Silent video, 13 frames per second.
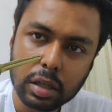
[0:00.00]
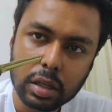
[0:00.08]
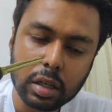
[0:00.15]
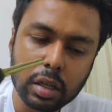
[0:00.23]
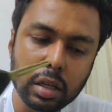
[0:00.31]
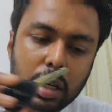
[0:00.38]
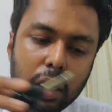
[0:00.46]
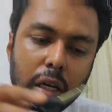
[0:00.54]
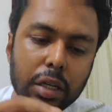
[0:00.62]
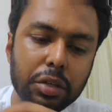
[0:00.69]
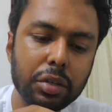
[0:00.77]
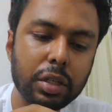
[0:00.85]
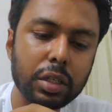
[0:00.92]
and you can
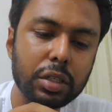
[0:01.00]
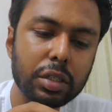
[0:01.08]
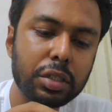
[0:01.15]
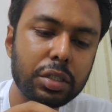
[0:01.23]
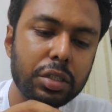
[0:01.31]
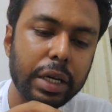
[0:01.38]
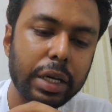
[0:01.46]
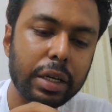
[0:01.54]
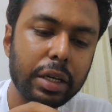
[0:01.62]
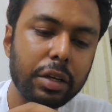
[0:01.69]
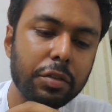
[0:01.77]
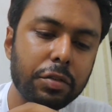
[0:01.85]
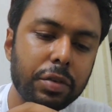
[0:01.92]
just check if the
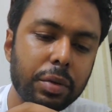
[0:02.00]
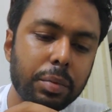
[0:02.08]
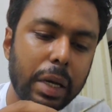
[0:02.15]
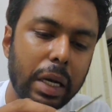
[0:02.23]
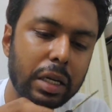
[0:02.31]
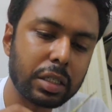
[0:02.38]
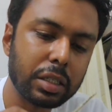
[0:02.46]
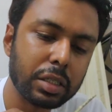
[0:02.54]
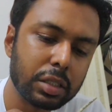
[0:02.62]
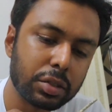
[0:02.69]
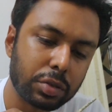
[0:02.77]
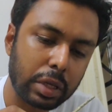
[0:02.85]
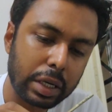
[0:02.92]
pattern is right,
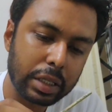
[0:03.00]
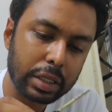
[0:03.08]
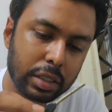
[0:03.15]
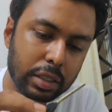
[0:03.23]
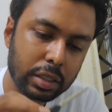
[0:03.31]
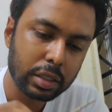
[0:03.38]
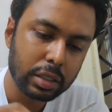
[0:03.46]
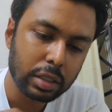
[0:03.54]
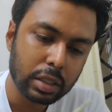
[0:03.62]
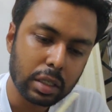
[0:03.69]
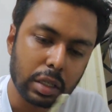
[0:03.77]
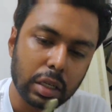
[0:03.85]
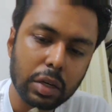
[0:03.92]

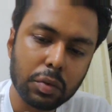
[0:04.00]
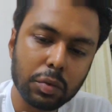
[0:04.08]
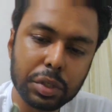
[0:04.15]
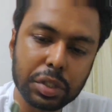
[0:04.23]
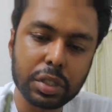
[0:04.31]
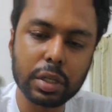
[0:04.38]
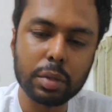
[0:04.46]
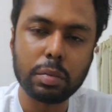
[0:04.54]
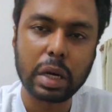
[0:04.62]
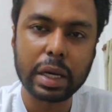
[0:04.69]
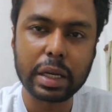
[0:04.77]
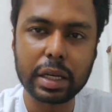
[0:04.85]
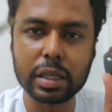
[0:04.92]
which in my
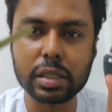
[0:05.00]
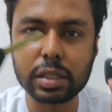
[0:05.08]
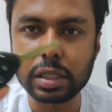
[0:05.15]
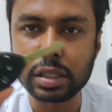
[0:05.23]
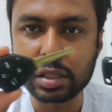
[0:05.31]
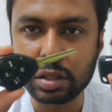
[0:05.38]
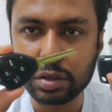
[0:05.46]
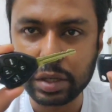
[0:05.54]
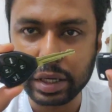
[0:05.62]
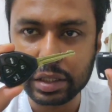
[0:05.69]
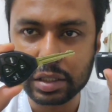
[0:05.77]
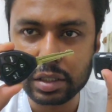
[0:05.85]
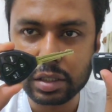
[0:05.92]
case is correct.
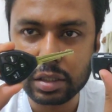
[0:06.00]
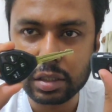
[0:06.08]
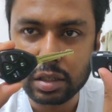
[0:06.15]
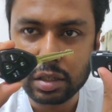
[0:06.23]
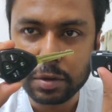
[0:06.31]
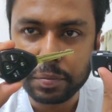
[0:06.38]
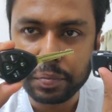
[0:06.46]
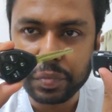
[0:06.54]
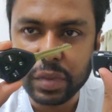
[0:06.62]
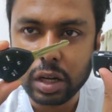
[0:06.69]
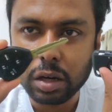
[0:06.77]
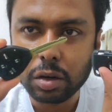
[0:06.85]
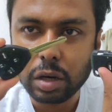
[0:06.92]
Now
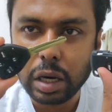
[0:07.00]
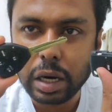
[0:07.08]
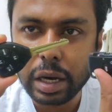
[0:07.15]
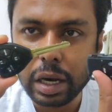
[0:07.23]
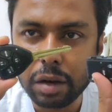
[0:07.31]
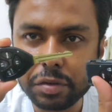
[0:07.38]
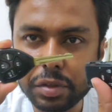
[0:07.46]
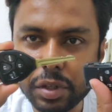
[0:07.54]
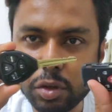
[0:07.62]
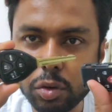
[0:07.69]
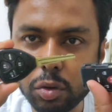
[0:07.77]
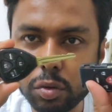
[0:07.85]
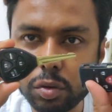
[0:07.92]
I have the
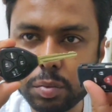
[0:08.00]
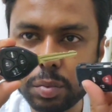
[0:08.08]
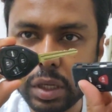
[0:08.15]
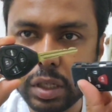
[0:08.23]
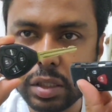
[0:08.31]
hold button.